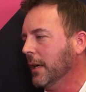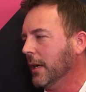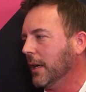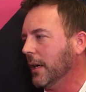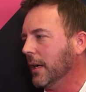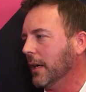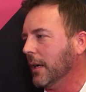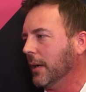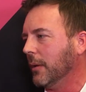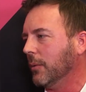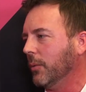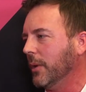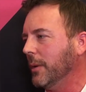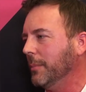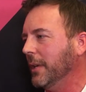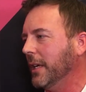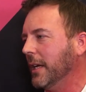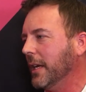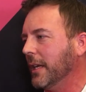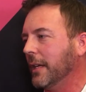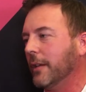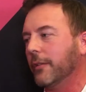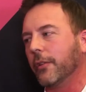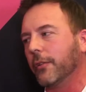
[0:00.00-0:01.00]
Uh, we
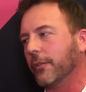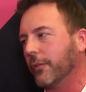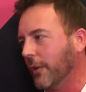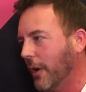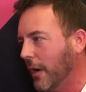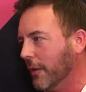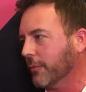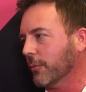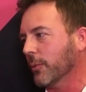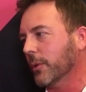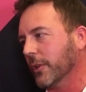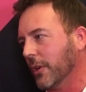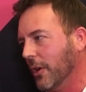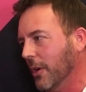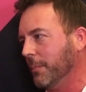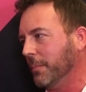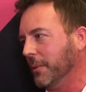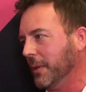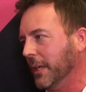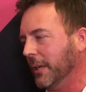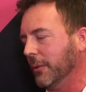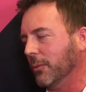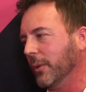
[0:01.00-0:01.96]
began as a software company.